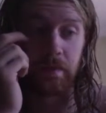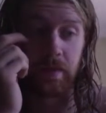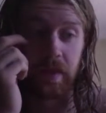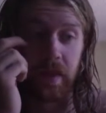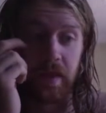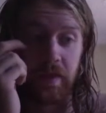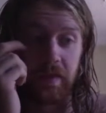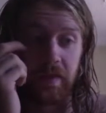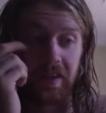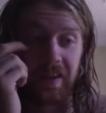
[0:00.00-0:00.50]

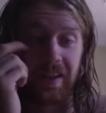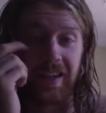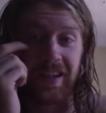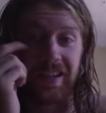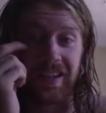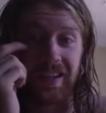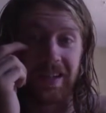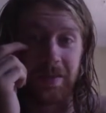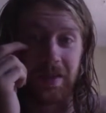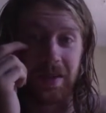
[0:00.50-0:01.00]
If the
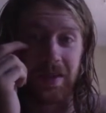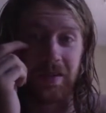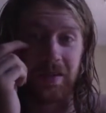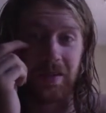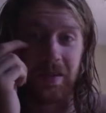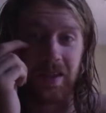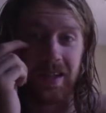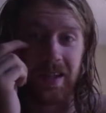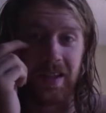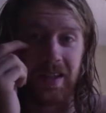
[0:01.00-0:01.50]
next time I do
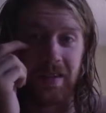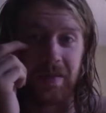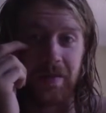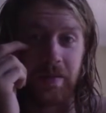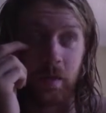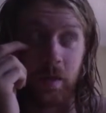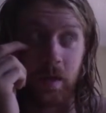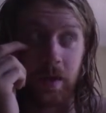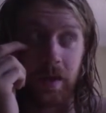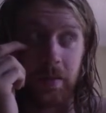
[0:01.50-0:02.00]
it I take
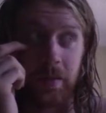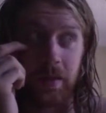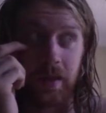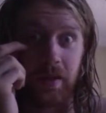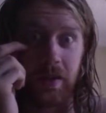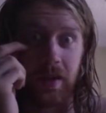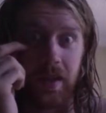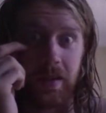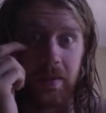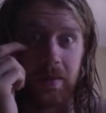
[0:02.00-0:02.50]
40
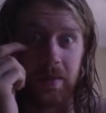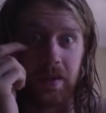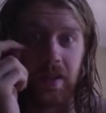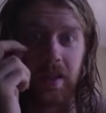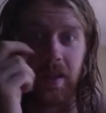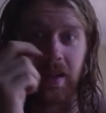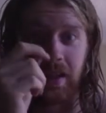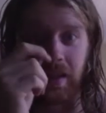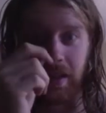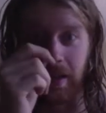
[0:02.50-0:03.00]
milligrams, then
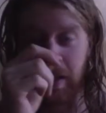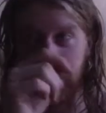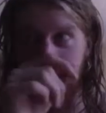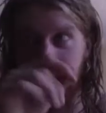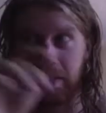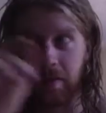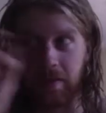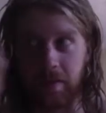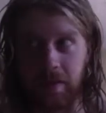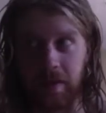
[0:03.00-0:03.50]
I think, yeah,
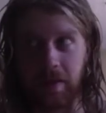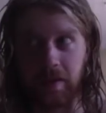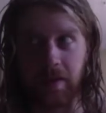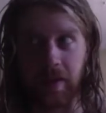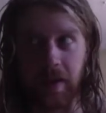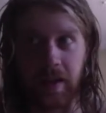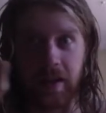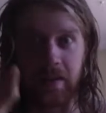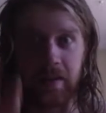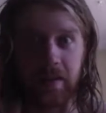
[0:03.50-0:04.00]

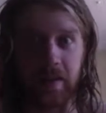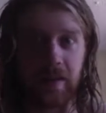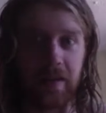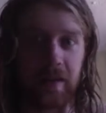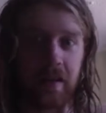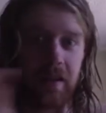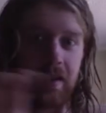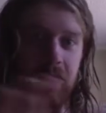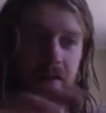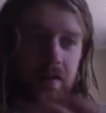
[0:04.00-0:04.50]
5, then
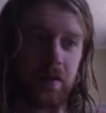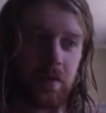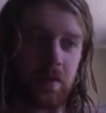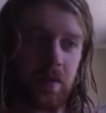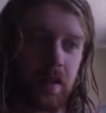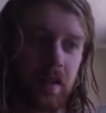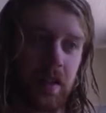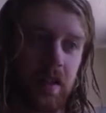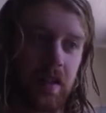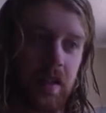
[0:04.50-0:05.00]
10,
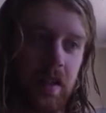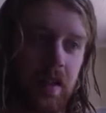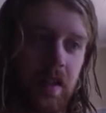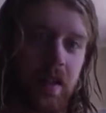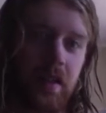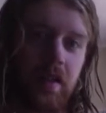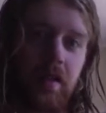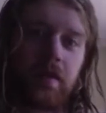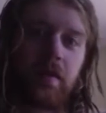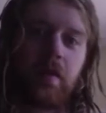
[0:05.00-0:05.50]
20,
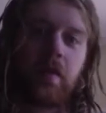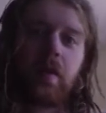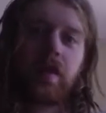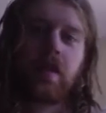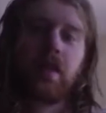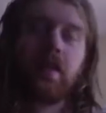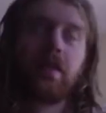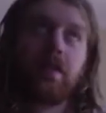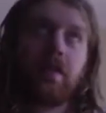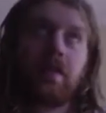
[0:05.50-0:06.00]

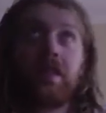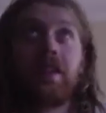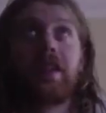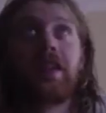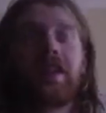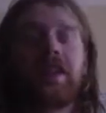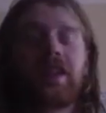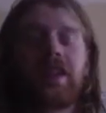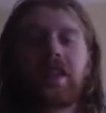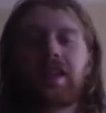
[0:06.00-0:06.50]
40, then
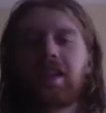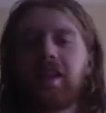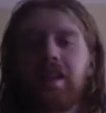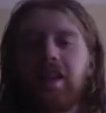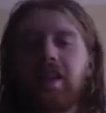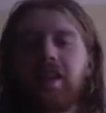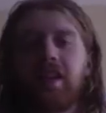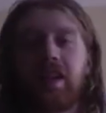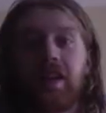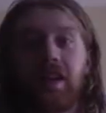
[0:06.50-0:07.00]
80.
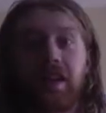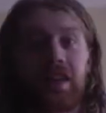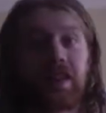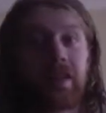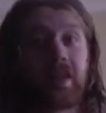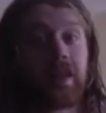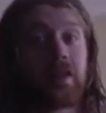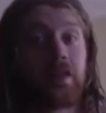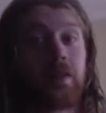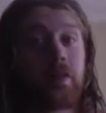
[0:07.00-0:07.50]

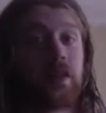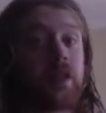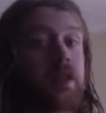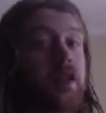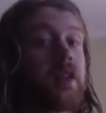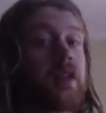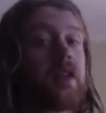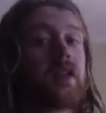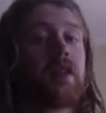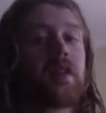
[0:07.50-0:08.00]
That would,
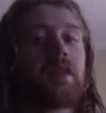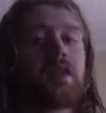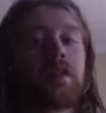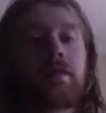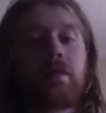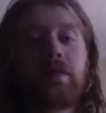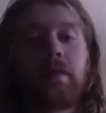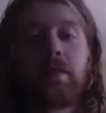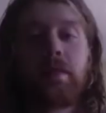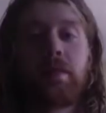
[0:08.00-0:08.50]

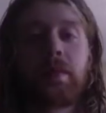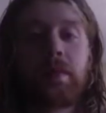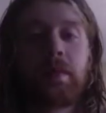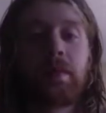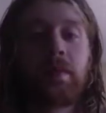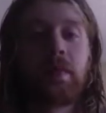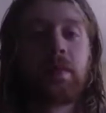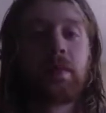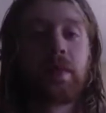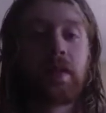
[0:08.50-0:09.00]

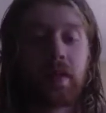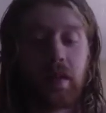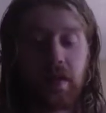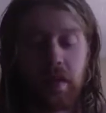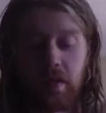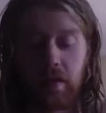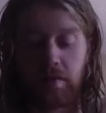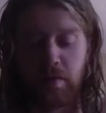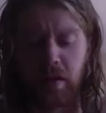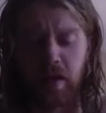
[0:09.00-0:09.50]
might be a lot.
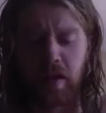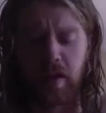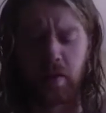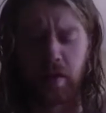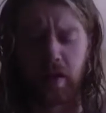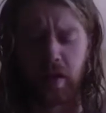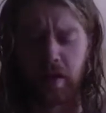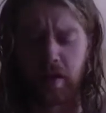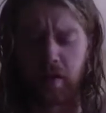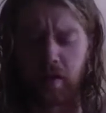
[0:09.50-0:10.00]
But
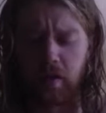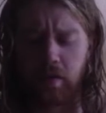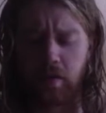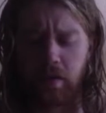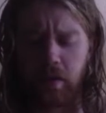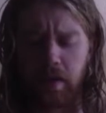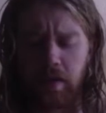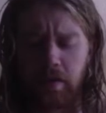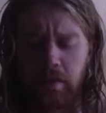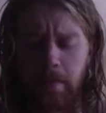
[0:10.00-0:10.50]
anyway,
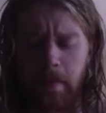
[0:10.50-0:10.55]
so, I